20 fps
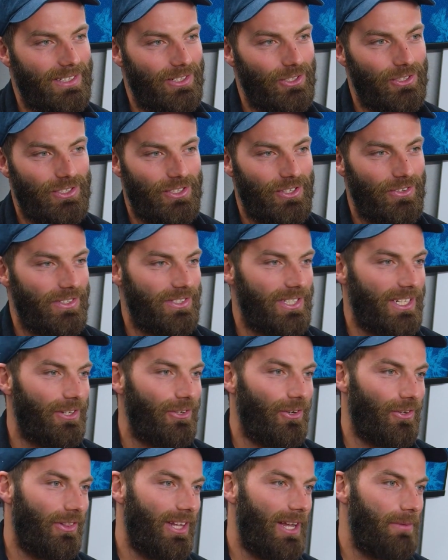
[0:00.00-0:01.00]
used to do this thing
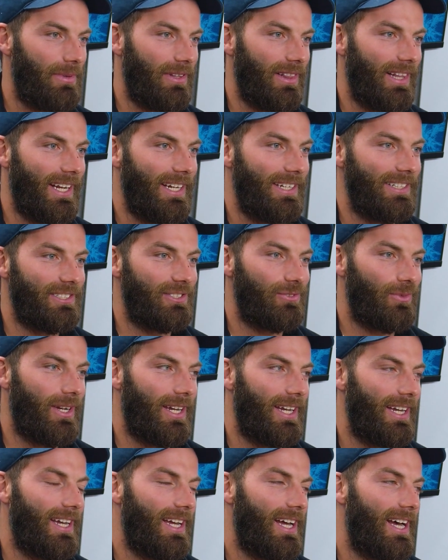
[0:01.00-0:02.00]
called Leopard Leaders
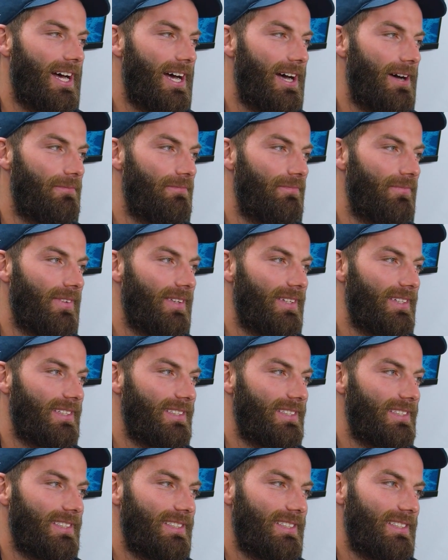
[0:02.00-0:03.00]
where it
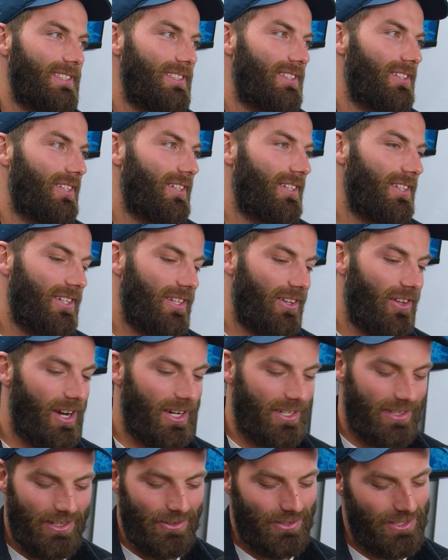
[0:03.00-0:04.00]

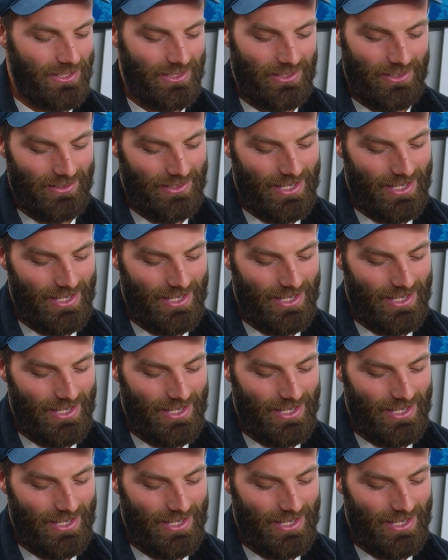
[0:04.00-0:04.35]
was this